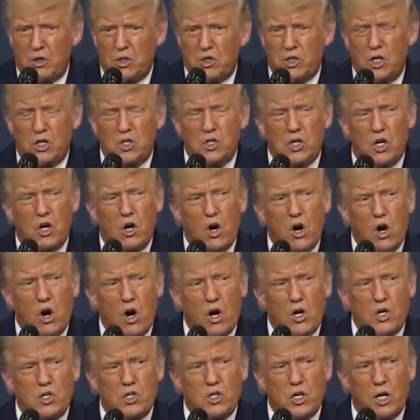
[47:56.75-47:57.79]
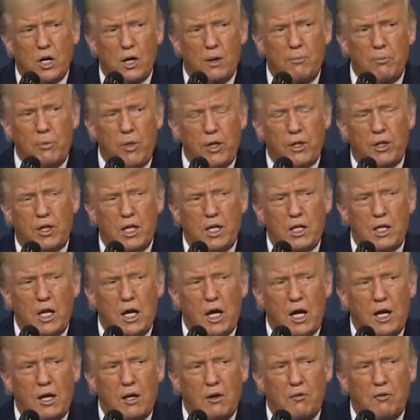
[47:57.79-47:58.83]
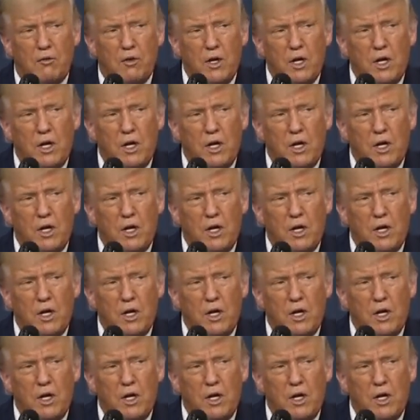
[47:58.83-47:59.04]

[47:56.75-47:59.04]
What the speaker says: It's such a hard job that they die